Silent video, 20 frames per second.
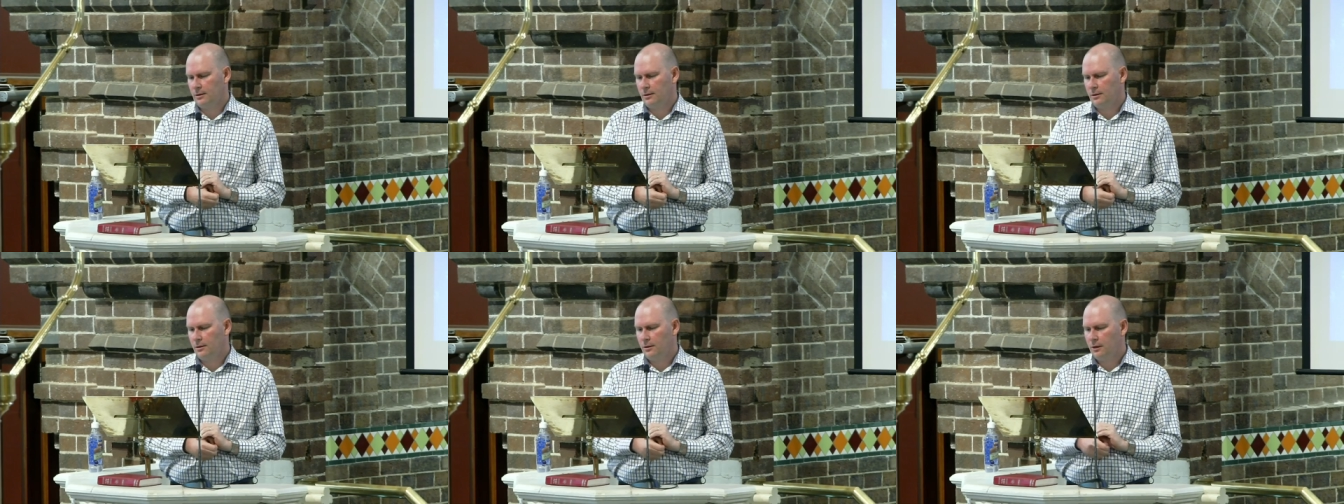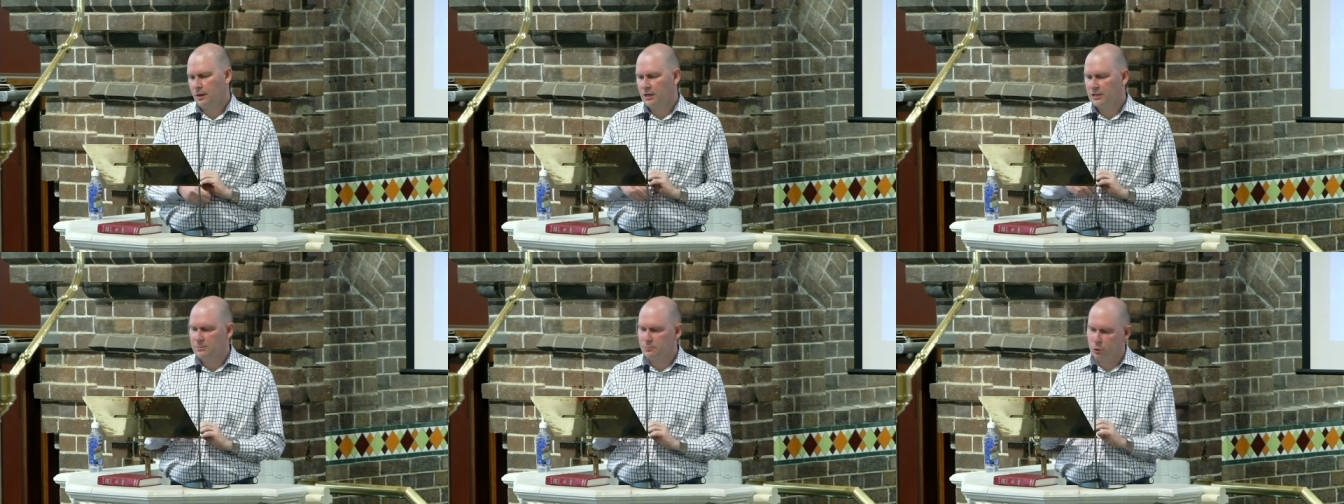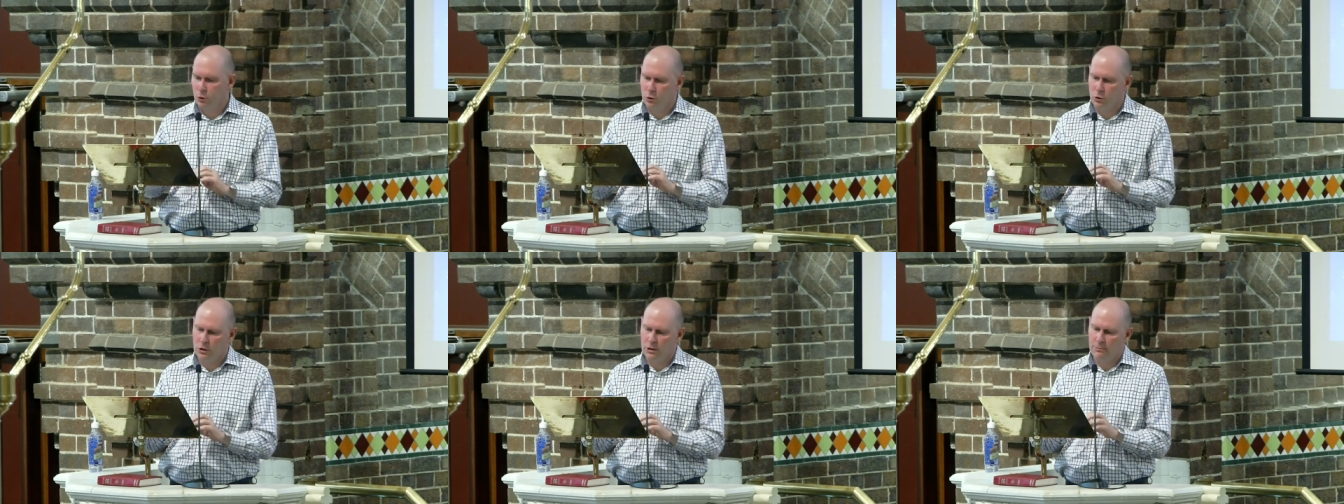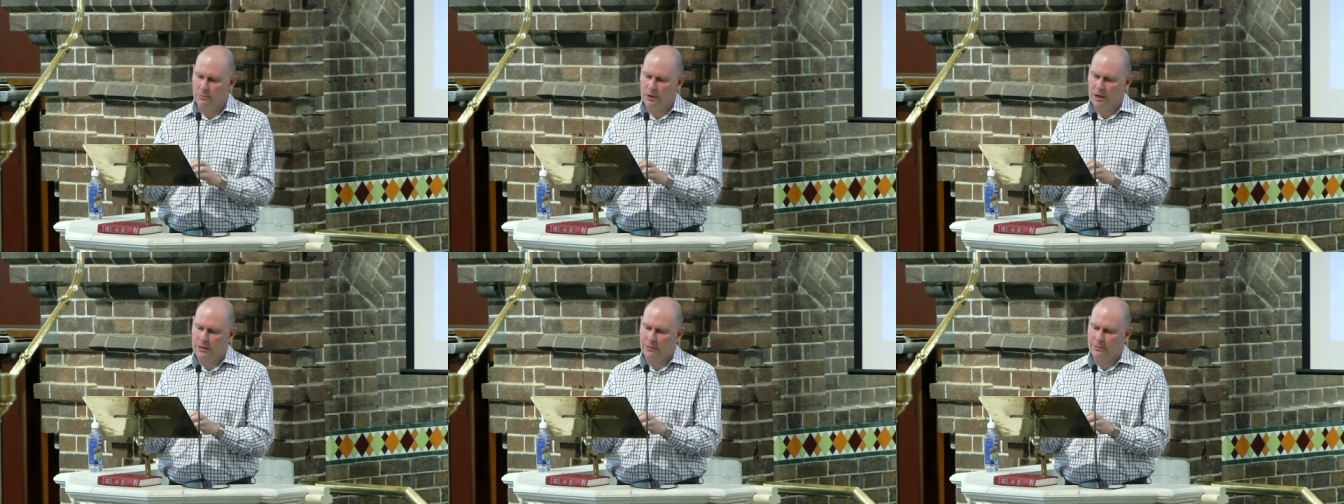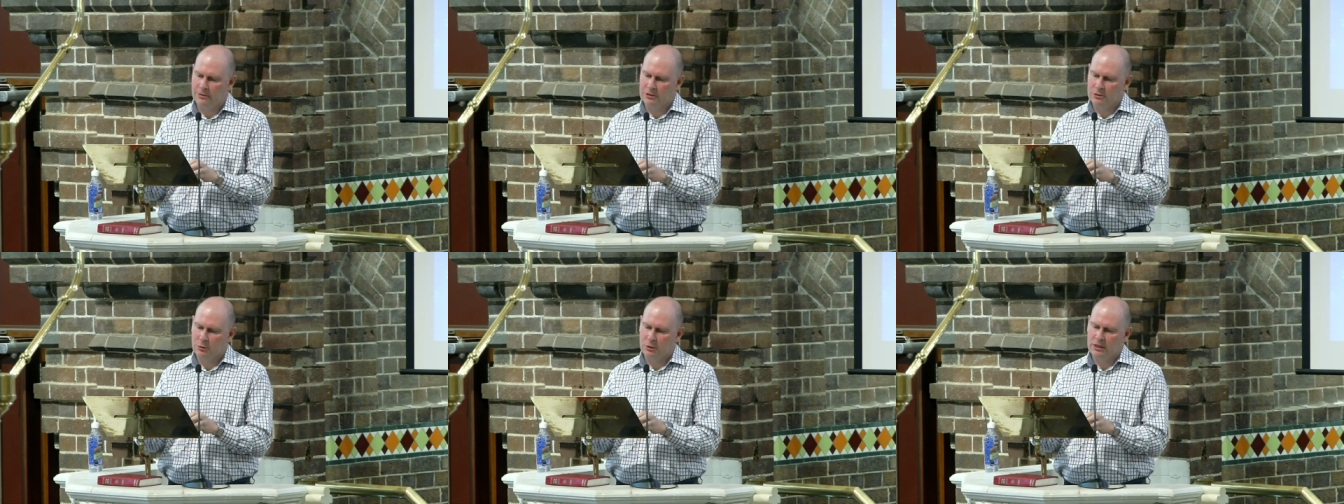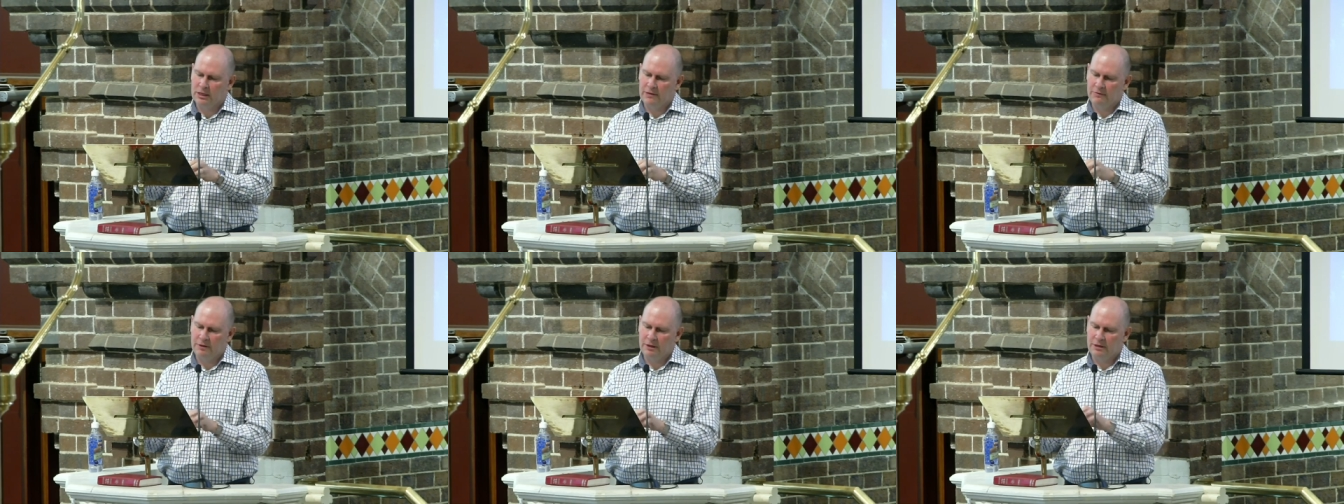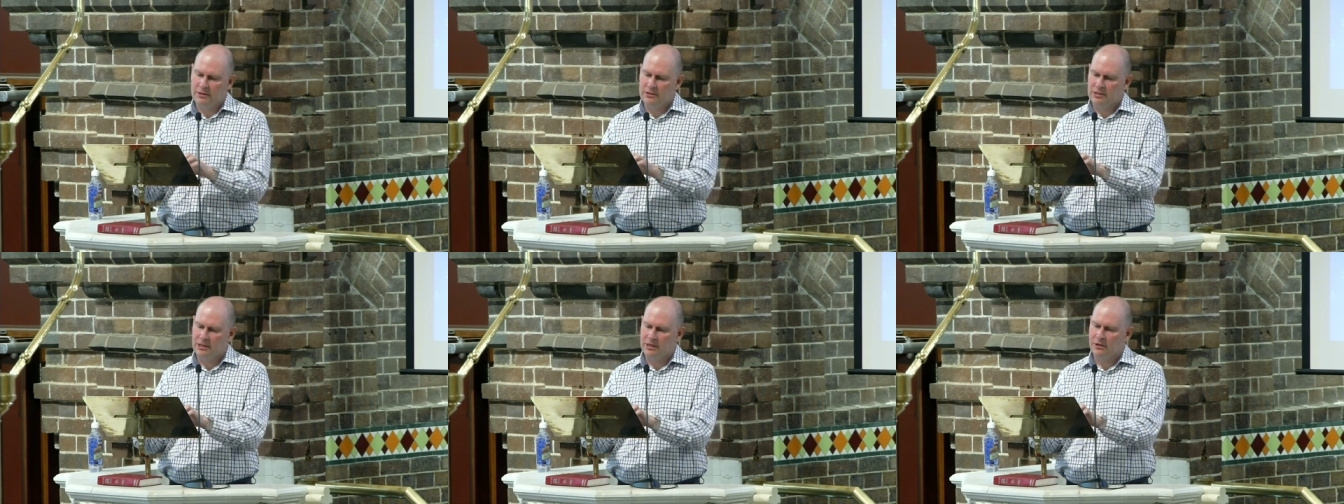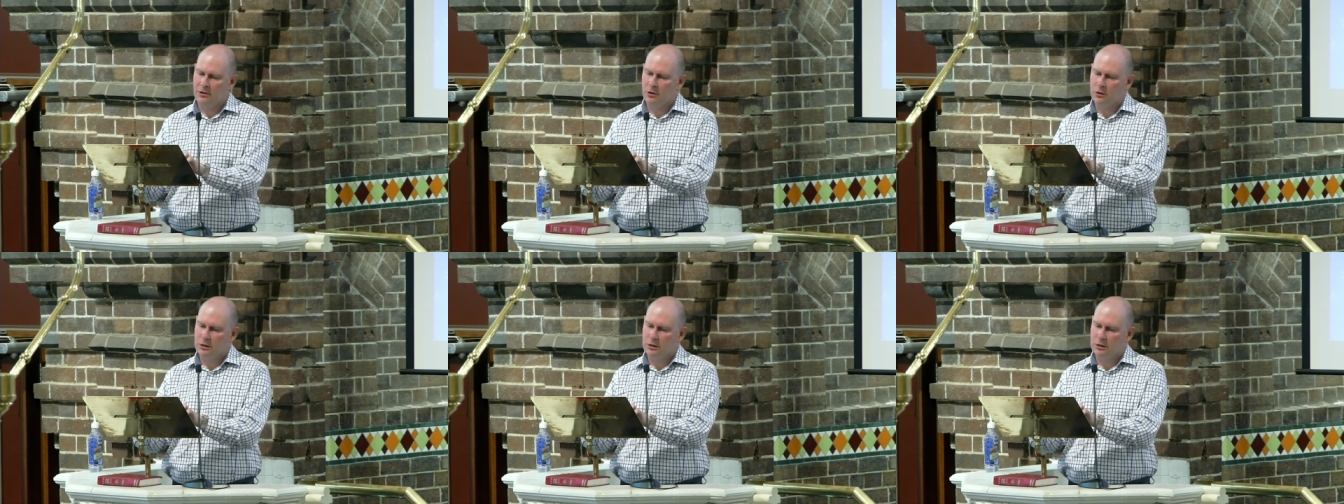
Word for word: As Paul and Barnabas were leaving the synagogue,